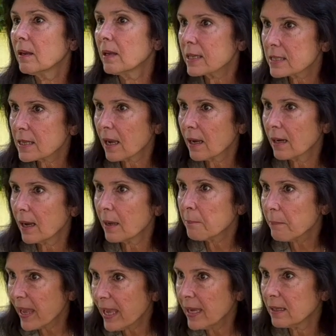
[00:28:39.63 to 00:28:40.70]
Exactly. And
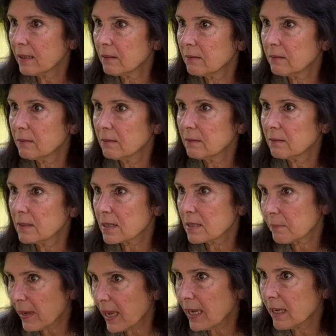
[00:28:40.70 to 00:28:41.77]
pain.
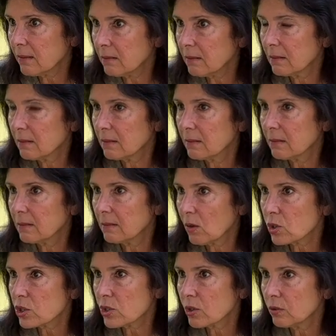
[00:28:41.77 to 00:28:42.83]
Isn't pain
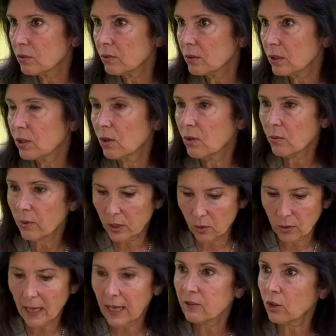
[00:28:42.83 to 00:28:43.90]
also, when
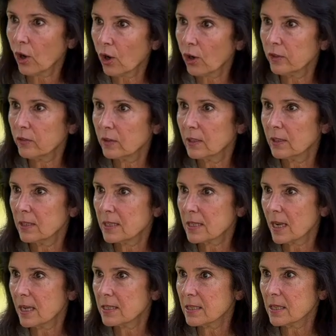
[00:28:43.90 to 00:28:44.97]
you get hurt, it
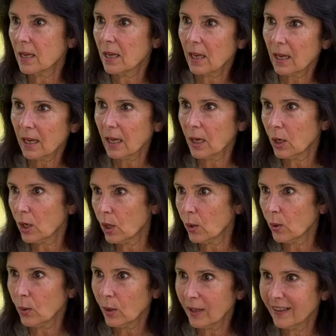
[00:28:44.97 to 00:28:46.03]
says,
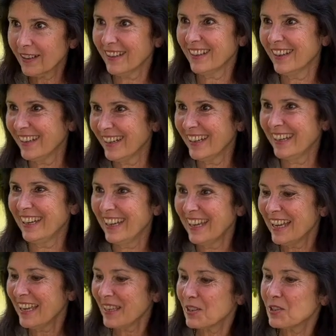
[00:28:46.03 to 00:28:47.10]
hello,
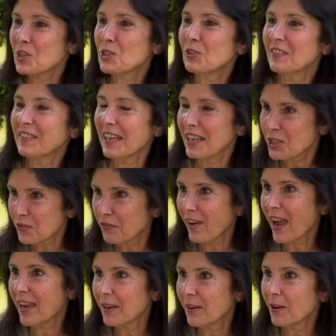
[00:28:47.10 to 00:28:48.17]
you shouldn't touch
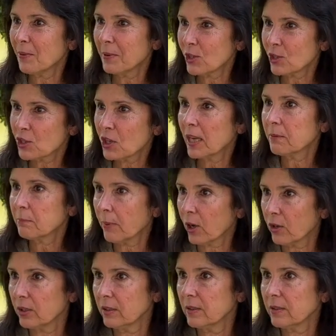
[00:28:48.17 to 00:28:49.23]
fire because you get
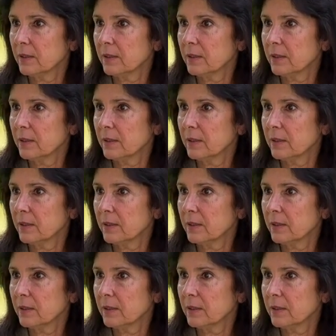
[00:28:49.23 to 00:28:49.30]
burned.